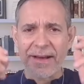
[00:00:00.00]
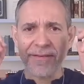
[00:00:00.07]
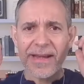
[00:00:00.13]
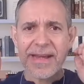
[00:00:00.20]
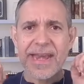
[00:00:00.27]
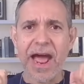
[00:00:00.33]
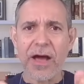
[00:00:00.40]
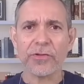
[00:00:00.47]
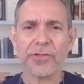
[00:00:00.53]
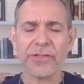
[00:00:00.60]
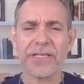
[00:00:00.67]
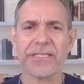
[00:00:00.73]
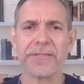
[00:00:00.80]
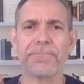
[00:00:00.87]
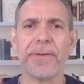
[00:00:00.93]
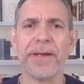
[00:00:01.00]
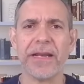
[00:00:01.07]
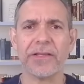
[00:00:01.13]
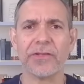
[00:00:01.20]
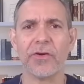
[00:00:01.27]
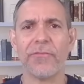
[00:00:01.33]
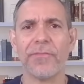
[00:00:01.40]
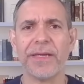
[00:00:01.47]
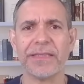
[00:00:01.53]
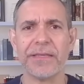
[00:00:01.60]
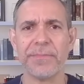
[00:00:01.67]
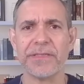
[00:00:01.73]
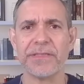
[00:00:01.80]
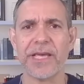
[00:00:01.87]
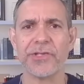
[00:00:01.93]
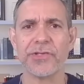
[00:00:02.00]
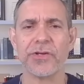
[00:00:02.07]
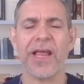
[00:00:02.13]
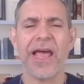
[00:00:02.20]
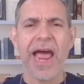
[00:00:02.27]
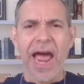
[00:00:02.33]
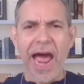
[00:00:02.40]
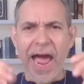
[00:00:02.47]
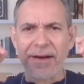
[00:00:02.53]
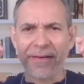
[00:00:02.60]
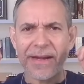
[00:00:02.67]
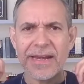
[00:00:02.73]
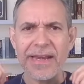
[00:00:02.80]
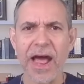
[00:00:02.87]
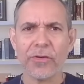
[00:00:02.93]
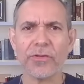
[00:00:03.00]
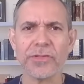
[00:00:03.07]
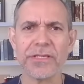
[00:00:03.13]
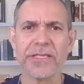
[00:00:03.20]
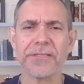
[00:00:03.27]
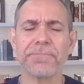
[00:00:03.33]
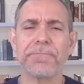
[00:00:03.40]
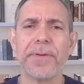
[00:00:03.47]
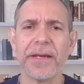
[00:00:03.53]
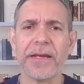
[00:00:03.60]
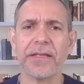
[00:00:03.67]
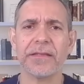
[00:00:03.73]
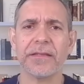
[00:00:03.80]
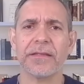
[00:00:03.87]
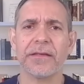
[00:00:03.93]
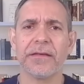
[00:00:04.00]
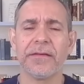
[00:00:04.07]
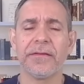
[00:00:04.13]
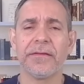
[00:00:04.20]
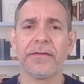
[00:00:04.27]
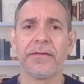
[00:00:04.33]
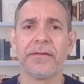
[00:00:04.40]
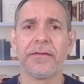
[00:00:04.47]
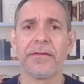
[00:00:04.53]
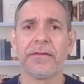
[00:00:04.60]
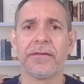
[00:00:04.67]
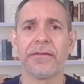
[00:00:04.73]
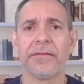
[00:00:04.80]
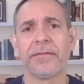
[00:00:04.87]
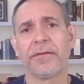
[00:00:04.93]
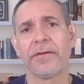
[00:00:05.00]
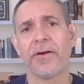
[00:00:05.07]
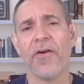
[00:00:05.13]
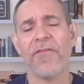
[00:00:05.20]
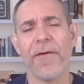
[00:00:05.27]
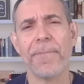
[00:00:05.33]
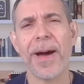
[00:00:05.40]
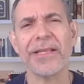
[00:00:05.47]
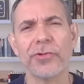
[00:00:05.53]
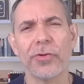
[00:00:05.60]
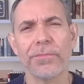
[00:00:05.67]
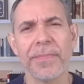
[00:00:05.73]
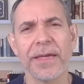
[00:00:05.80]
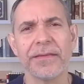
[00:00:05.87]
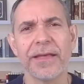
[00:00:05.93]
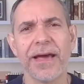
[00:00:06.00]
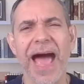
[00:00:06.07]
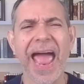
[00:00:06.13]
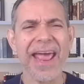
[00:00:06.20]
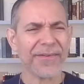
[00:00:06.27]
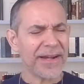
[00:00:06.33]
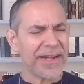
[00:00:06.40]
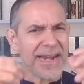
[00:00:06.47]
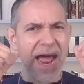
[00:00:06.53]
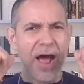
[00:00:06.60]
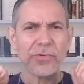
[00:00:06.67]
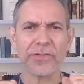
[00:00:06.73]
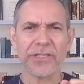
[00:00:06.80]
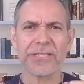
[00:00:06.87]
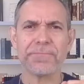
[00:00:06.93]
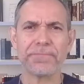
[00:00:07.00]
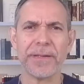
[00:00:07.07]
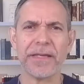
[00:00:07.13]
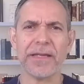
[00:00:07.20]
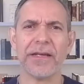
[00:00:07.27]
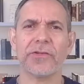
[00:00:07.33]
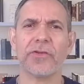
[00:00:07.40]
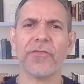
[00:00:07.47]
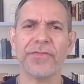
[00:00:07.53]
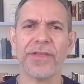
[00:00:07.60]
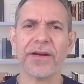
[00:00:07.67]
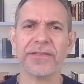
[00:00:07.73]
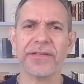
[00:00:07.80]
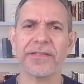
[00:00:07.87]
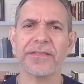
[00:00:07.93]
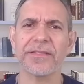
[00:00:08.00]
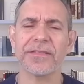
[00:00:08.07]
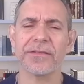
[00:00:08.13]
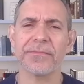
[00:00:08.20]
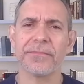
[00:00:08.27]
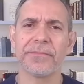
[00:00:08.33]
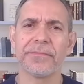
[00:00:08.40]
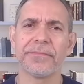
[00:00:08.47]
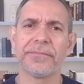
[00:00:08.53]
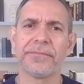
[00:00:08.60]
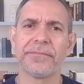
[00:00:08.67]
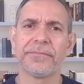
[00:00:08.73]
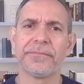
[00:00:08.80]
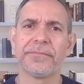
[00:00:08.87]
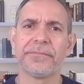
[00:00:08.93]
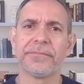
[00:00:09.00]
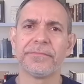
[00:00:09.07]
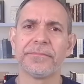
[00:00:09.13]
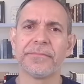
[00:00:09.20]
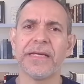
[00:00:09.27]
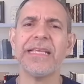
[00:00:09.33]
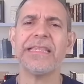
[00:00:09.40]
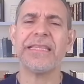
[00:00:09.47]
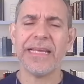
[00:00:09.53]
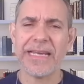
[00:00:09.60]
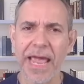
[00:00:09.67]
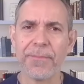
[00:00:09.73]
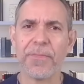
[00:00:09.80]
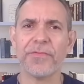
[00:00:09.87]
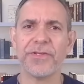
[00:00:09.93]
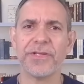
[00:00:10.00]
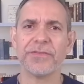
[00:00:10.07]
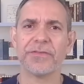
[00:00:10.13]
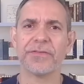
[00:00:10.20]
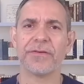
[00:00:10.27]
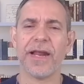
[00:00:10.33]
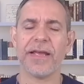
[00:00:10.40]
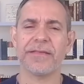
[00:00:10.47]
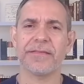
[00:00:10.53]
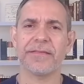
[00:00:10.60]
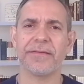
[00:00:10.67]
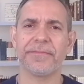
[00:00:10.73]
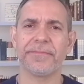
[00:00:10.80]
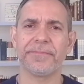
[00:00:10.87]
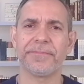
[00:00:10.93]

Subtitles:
I renounce the spirit of victimization. I renounce the spirit of abandonment. I renounce the spirit of narcissism in the name of Jesus Christ.